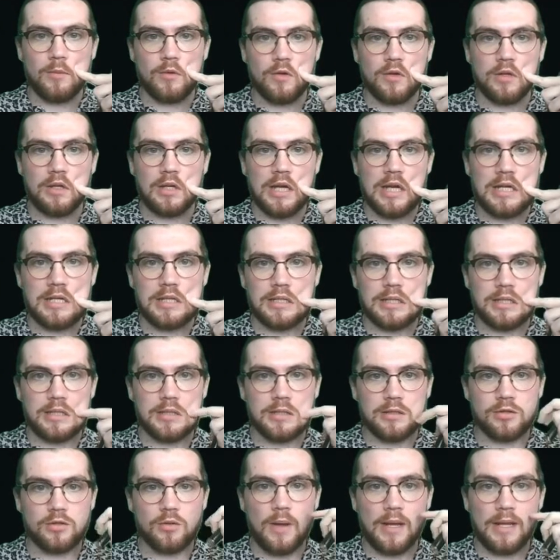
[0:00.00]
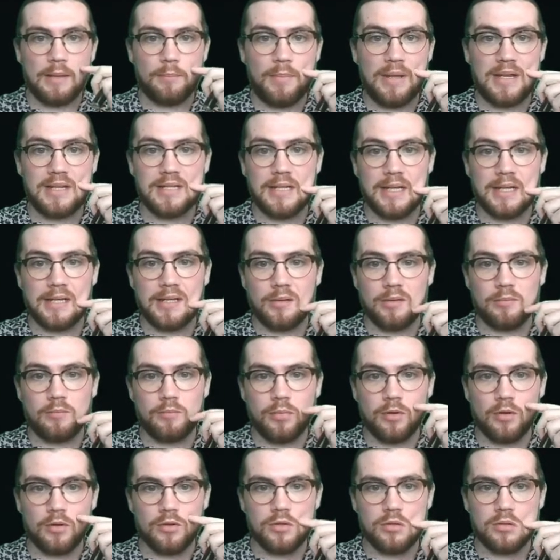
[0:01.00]
you can cast an instant. So I basically get to
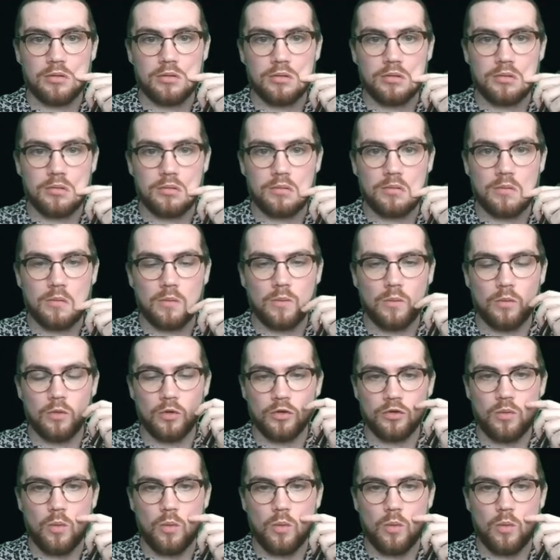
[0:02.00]
+1